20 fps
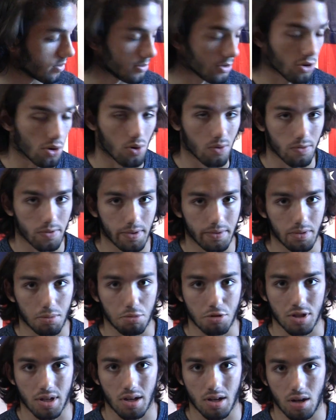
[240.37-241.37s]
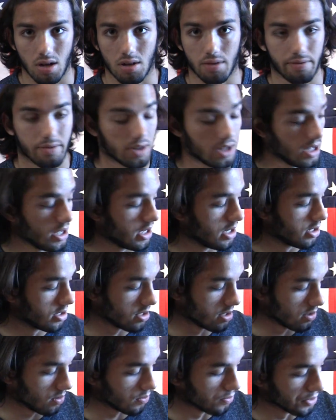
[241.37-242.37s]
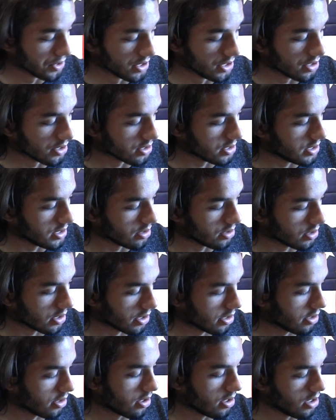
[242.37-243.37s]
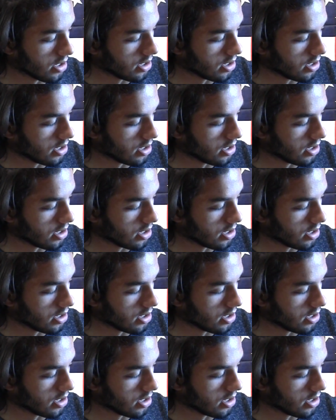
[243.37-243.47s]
of them are over 50% off. So really good deal there.